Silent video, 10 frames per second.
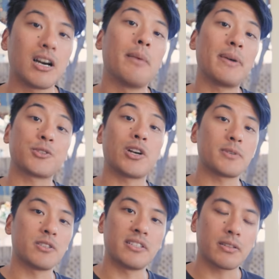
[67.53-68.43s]
Compact
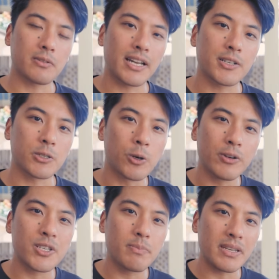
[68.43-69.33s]
drops, on the other hand, are
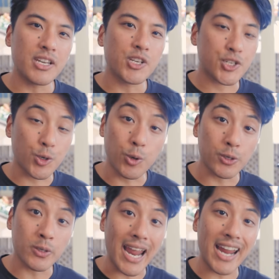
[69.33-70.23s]
going to be
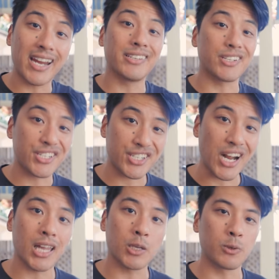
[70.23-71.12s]
shorter and
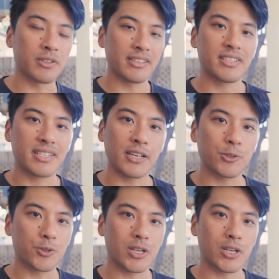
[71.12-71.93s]
shallower than standard